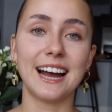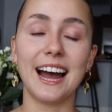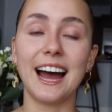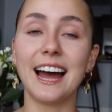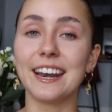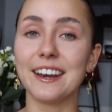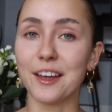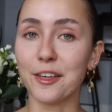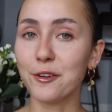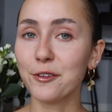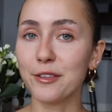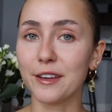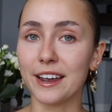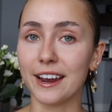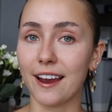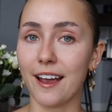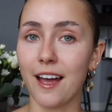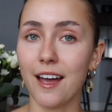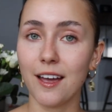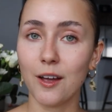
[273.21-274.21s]
Another
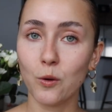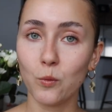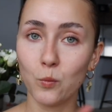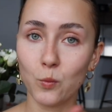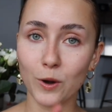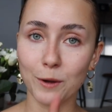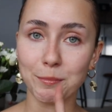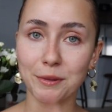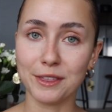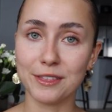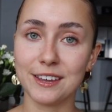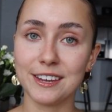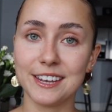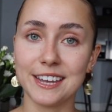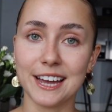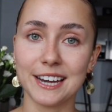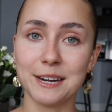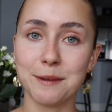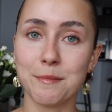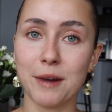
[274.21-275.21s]
thing would be the
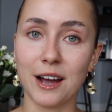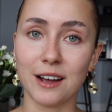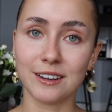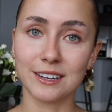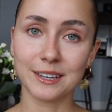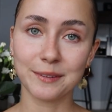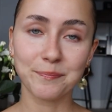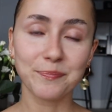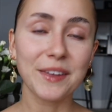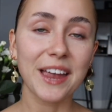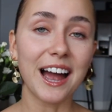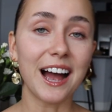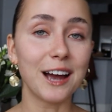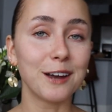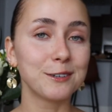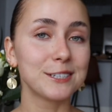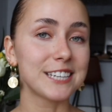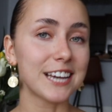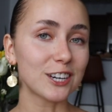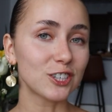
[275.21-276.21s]
Yeti mug.
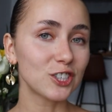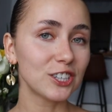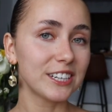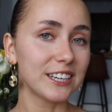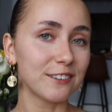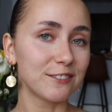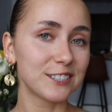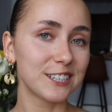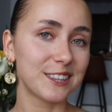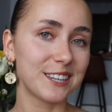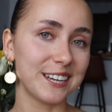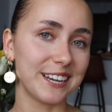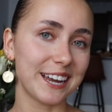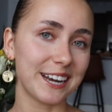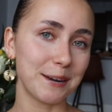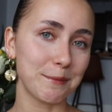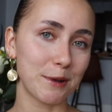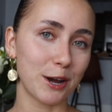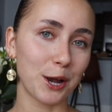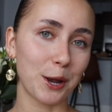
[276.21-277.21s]
I was actually gifted the
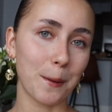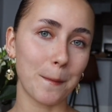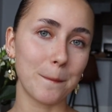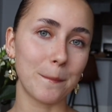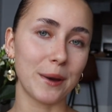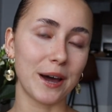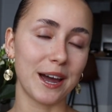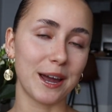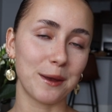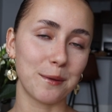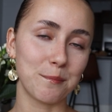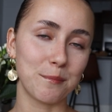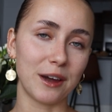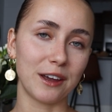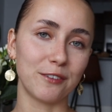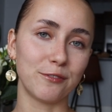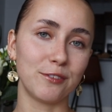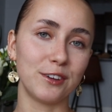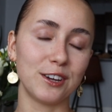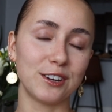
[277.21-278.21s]
Yeti mug by
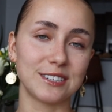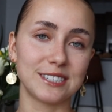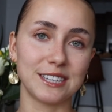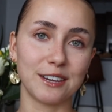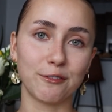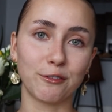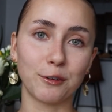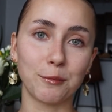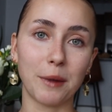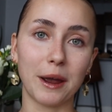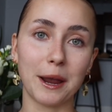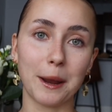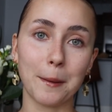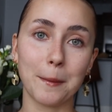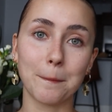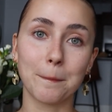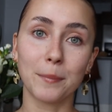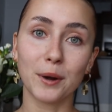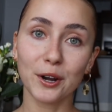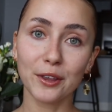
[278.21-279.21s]
my fiance for
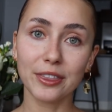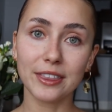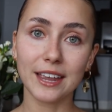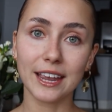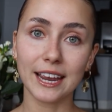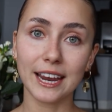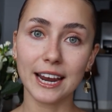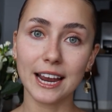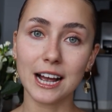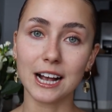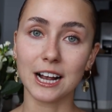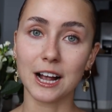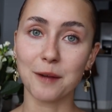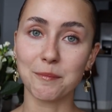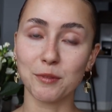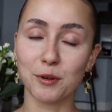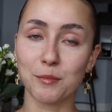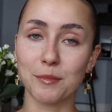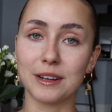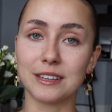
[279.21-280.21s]
my birthday a
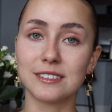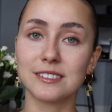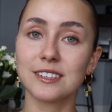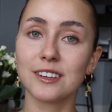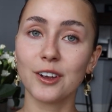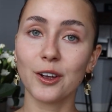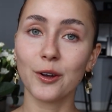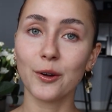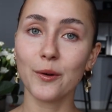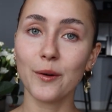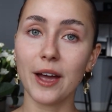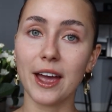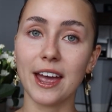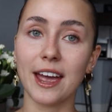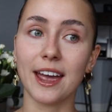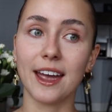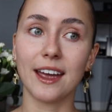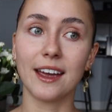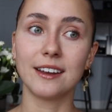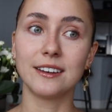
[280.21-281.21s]
couple months ago,
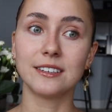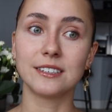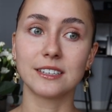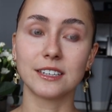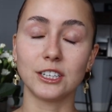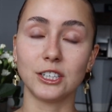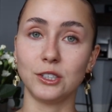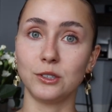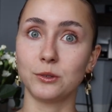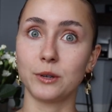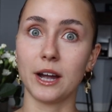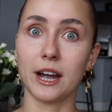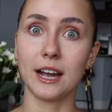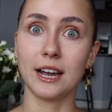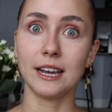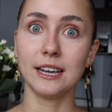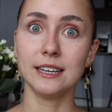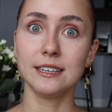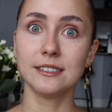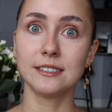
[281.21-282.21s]
and you
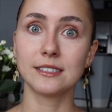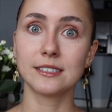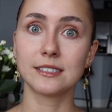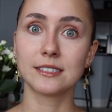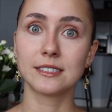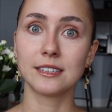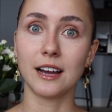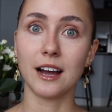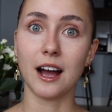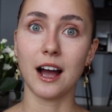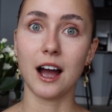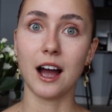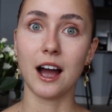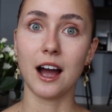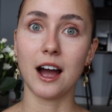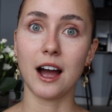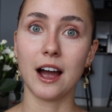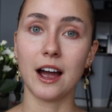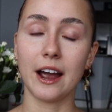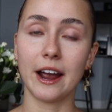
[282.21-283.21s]
guys,
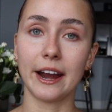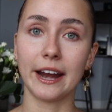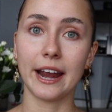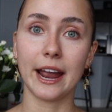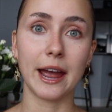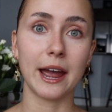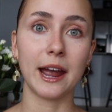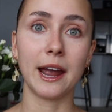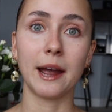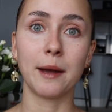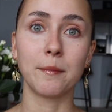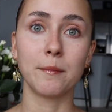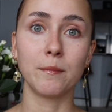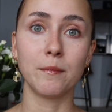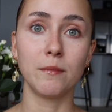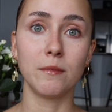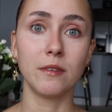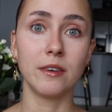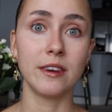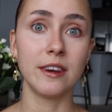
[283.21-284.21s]
I
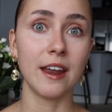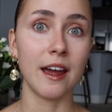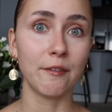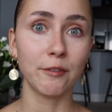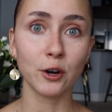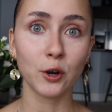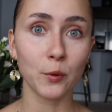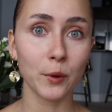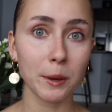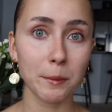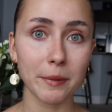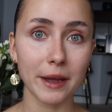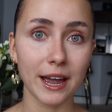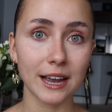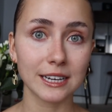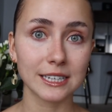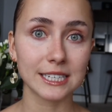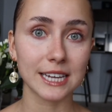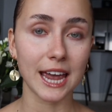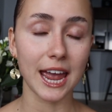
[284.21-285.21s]
am never going
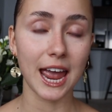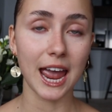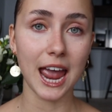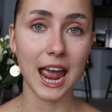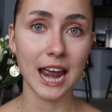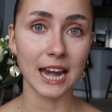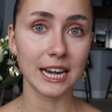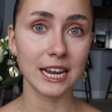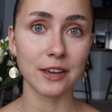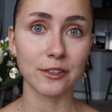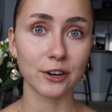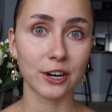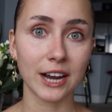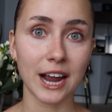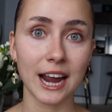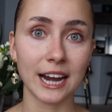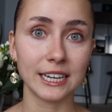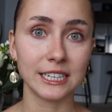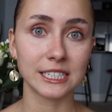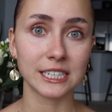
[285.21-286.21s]
back to any other
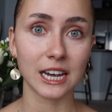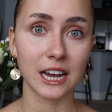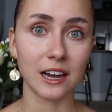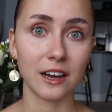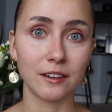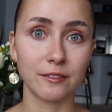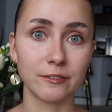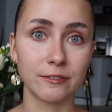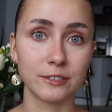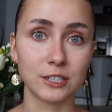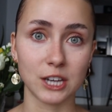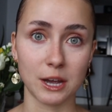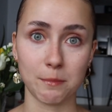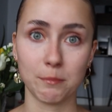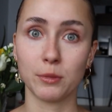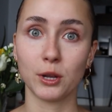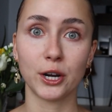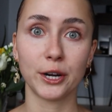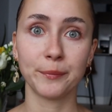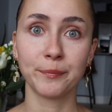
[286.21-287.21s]
kind of
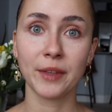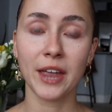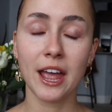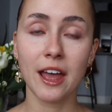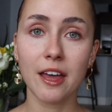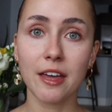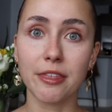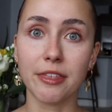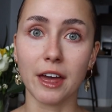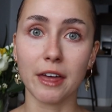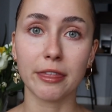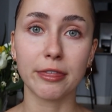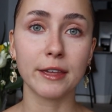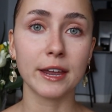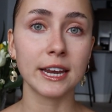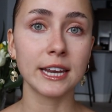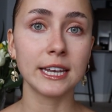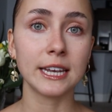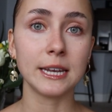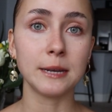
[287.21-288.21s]
tumbler. That
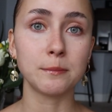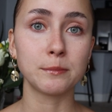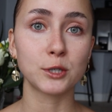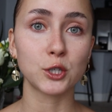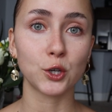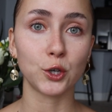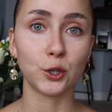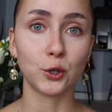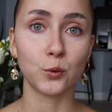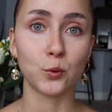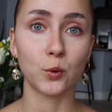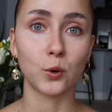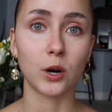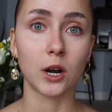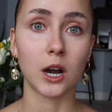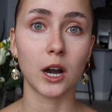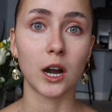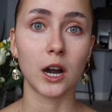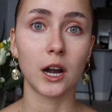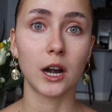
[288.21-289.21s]
thing keeps
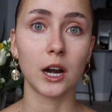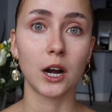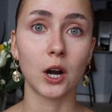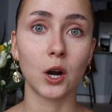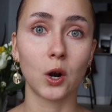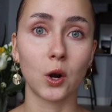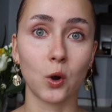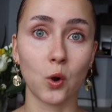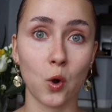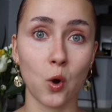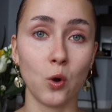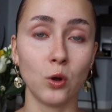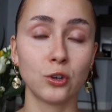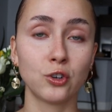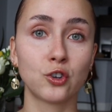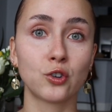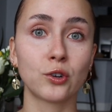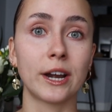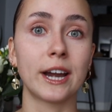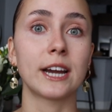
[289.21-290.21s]
your
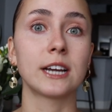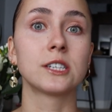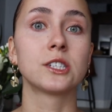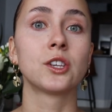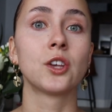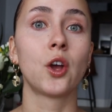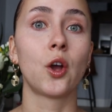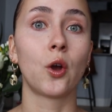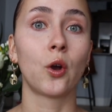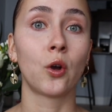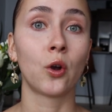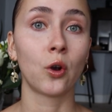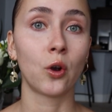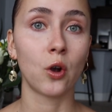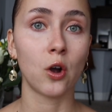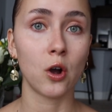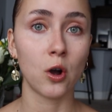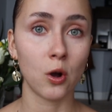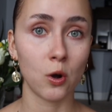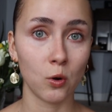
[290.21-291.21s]
cold drinks
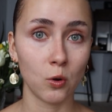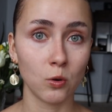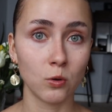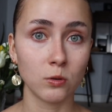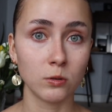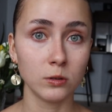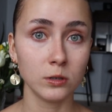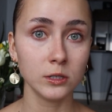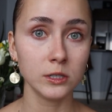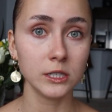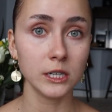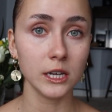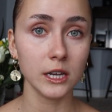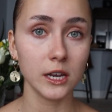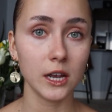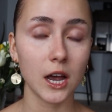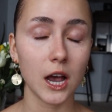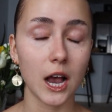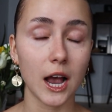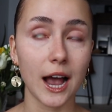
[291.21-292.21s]
cold,
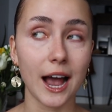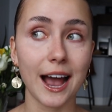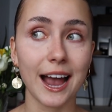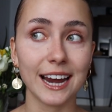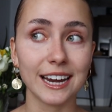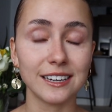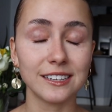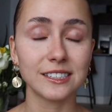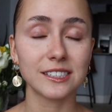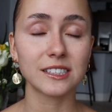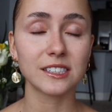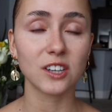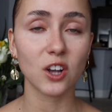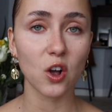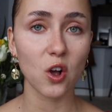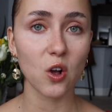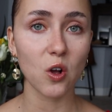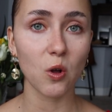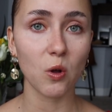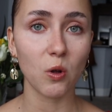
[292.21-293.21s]
ice
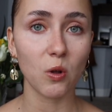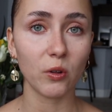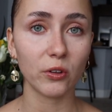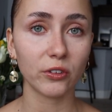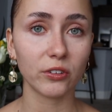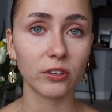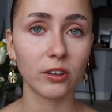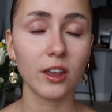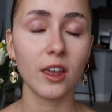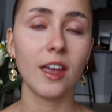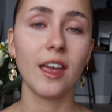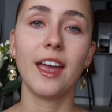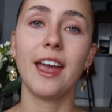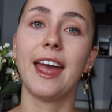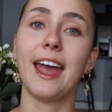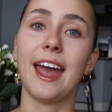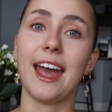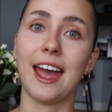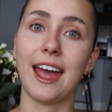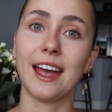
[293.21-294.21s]
cold,
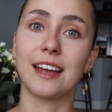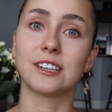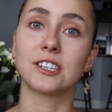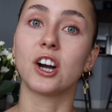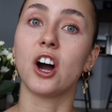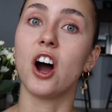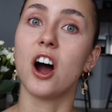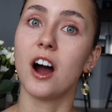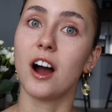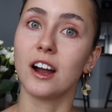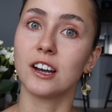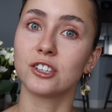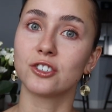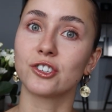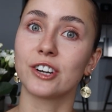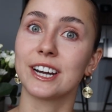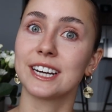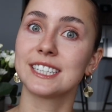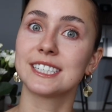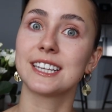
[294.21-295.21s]
and hot
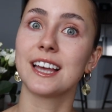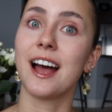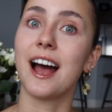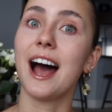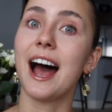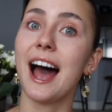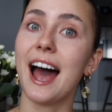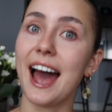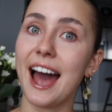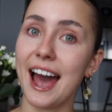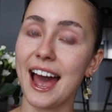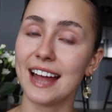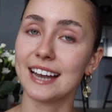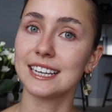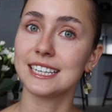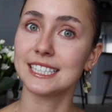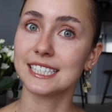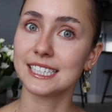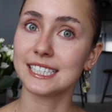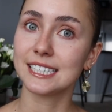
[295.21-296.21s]
drinks
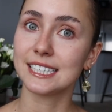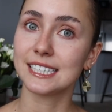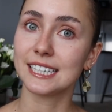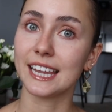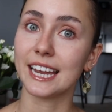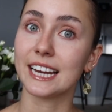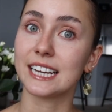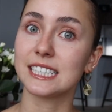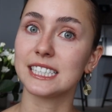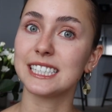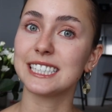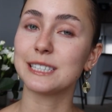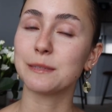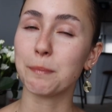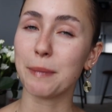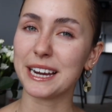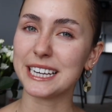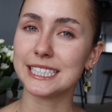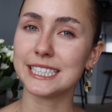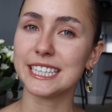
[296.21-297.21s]
hot, like
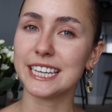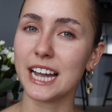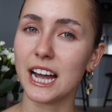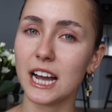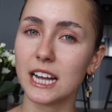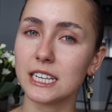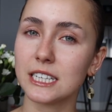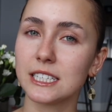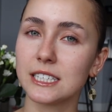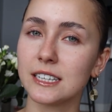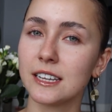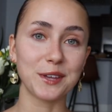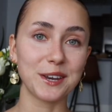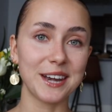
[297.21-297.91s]
spicy hot. out.